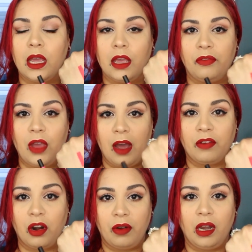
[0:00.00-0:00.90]
If you have
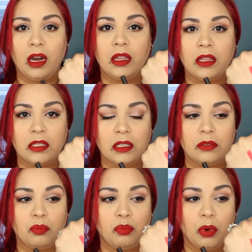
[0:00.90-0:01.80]
Karina, this is
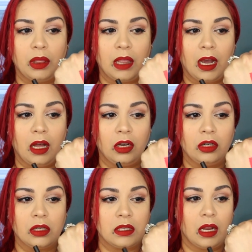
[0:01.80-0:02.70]
what that color
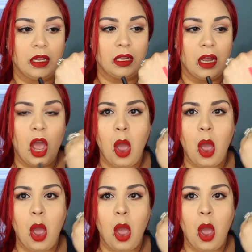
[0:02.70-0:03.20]
looks like.